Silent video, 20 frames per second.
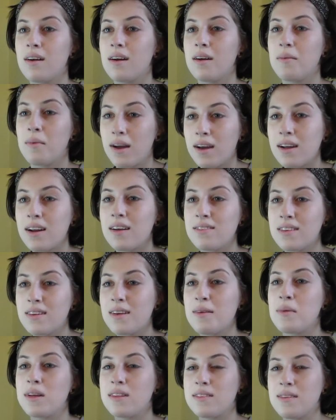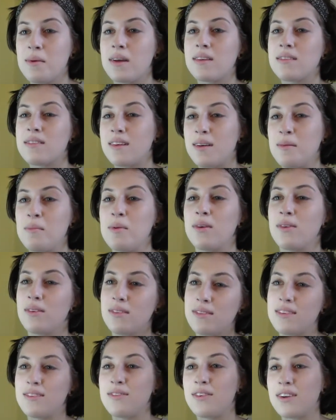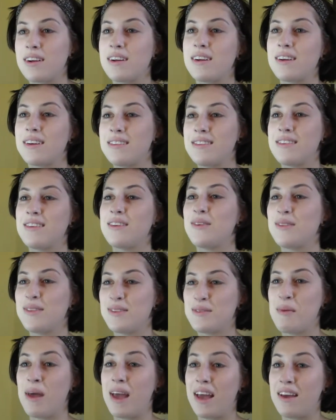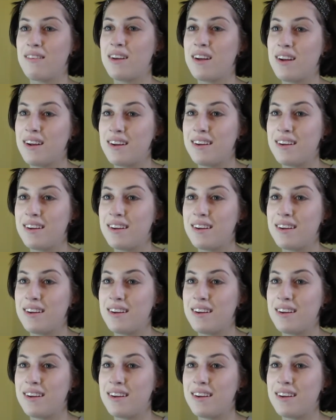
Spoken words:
am am I gonna have to commit domestic abuse if you're gonna continue this behavior?